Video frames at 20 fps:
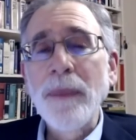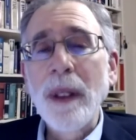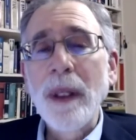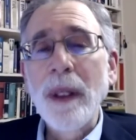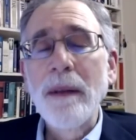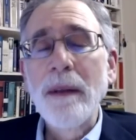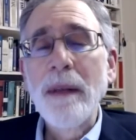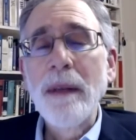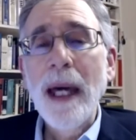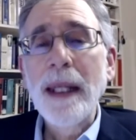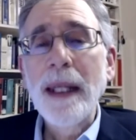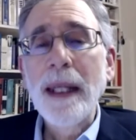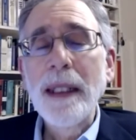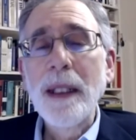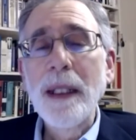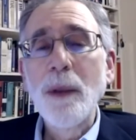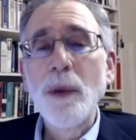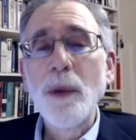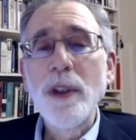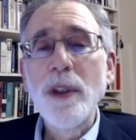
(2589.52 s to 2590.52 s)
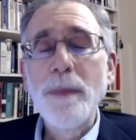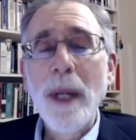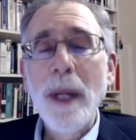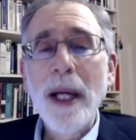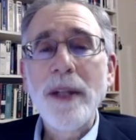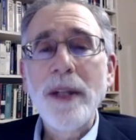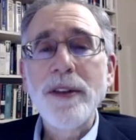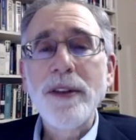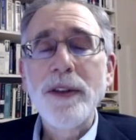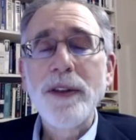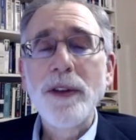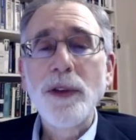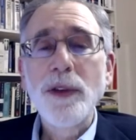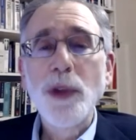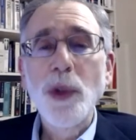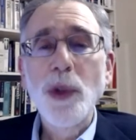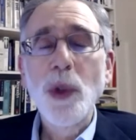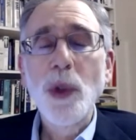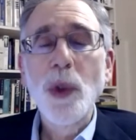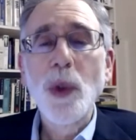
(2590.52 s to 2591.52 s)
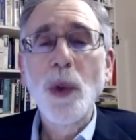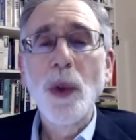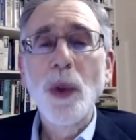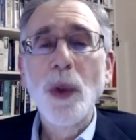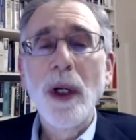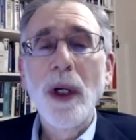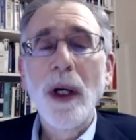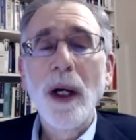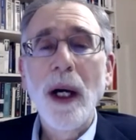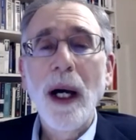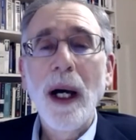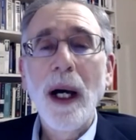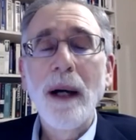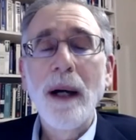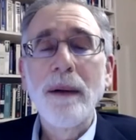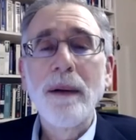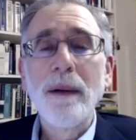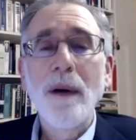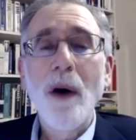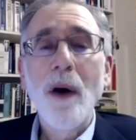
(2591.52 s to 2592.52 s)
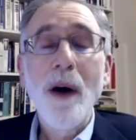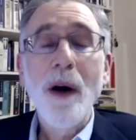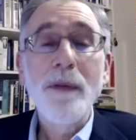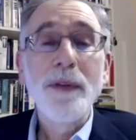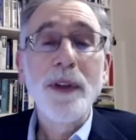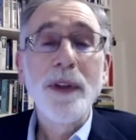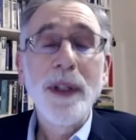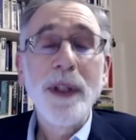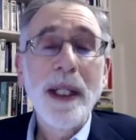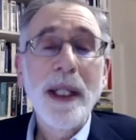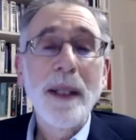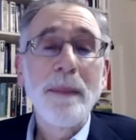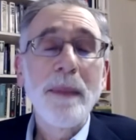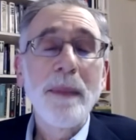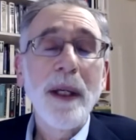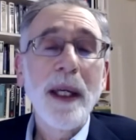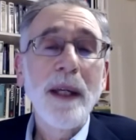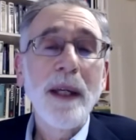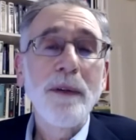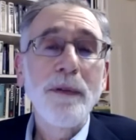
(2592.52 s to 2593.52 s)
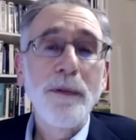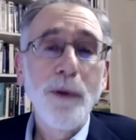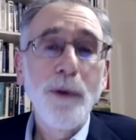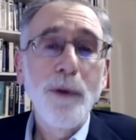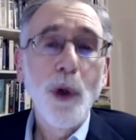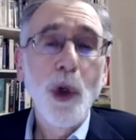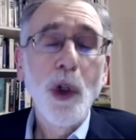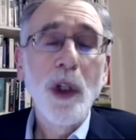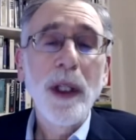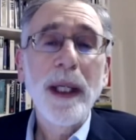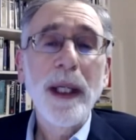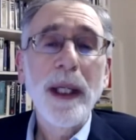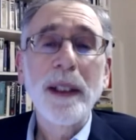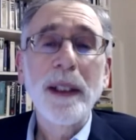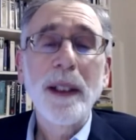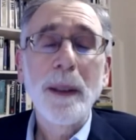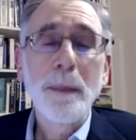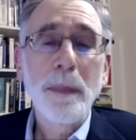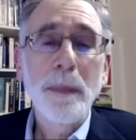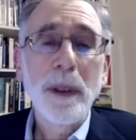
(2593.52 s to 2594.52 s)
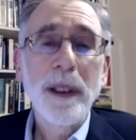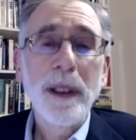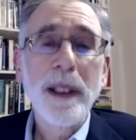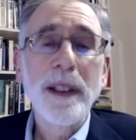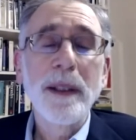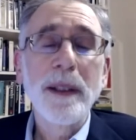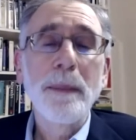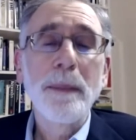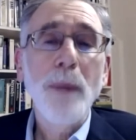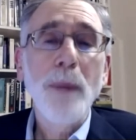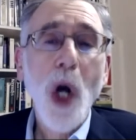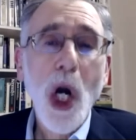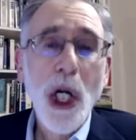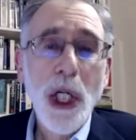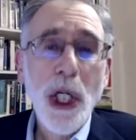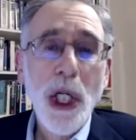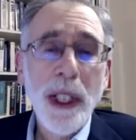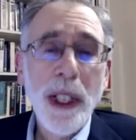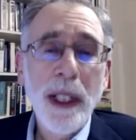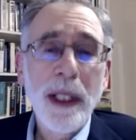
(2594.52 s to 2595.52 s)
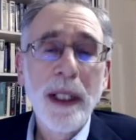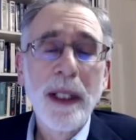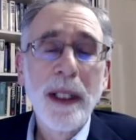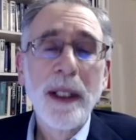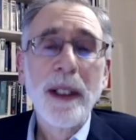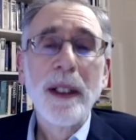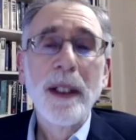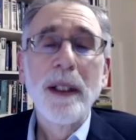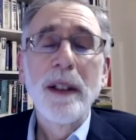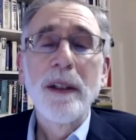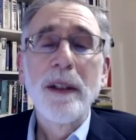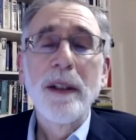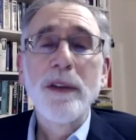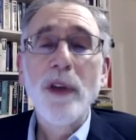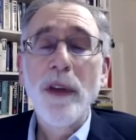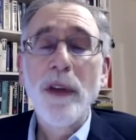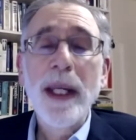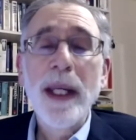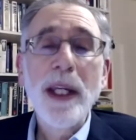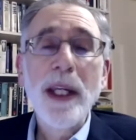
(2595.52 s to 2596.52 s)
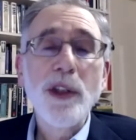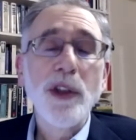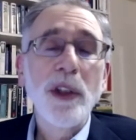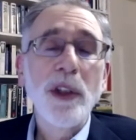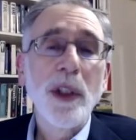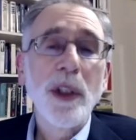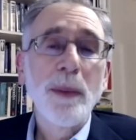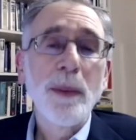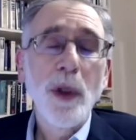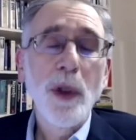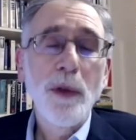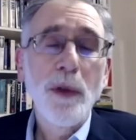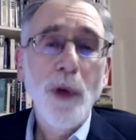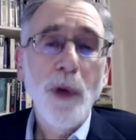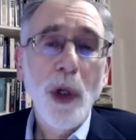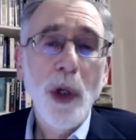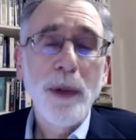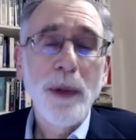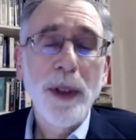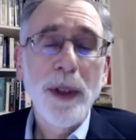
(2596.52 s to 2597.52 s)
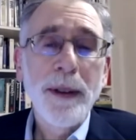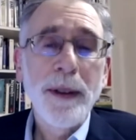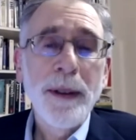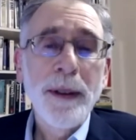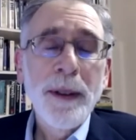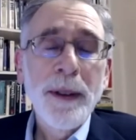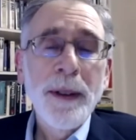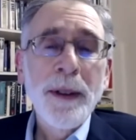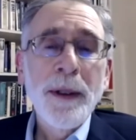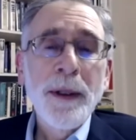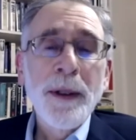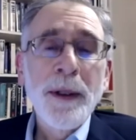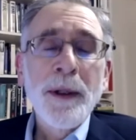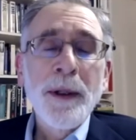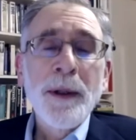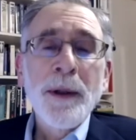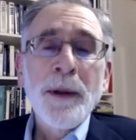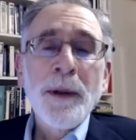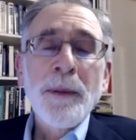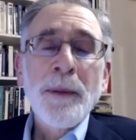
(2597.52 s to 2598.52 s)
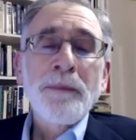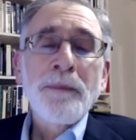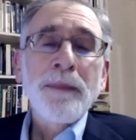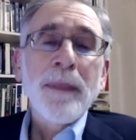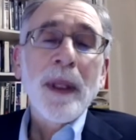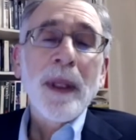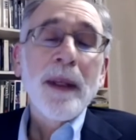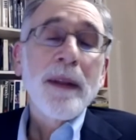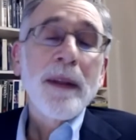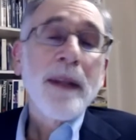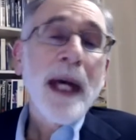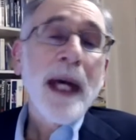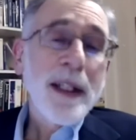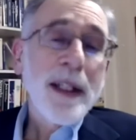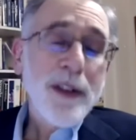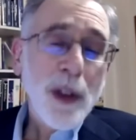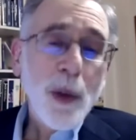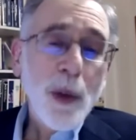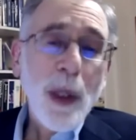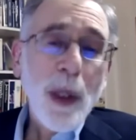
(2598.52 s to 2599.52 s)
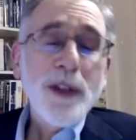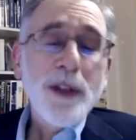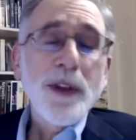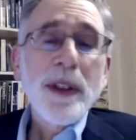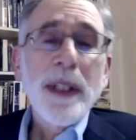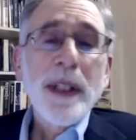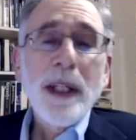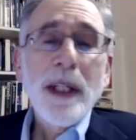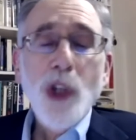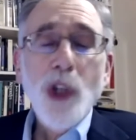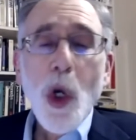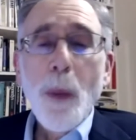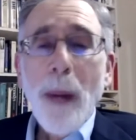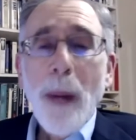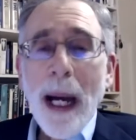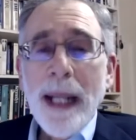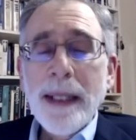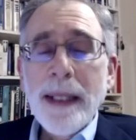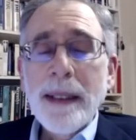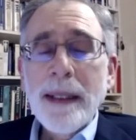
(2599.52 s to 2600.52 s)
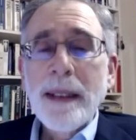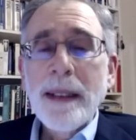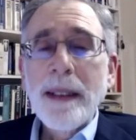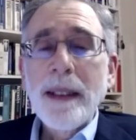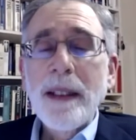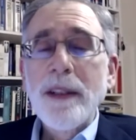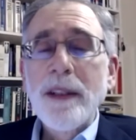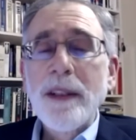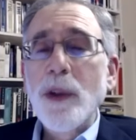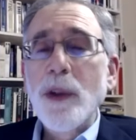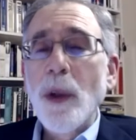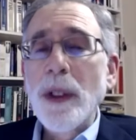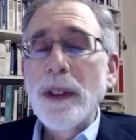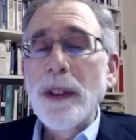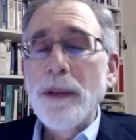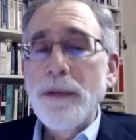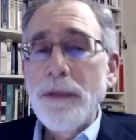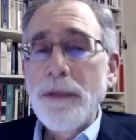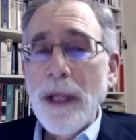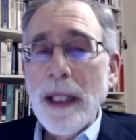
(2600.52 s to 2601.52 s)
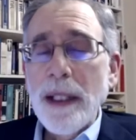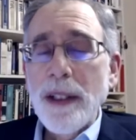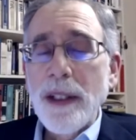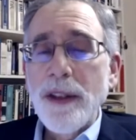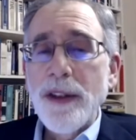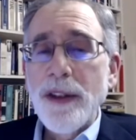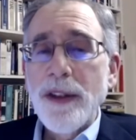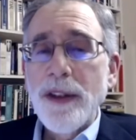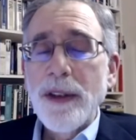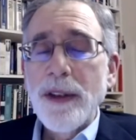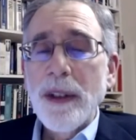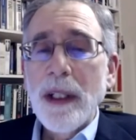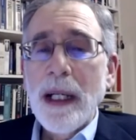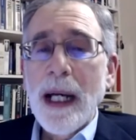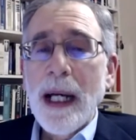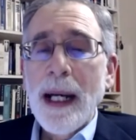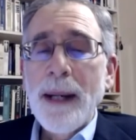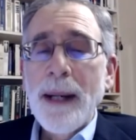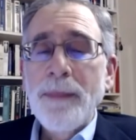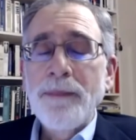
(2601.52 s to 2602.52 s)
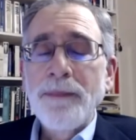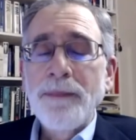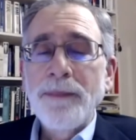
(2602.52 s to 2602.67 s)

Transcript: that it was best to uh, offer him a full and complete pardon so the nation could move forward. That is a question that Joe Biden is going to face. Um,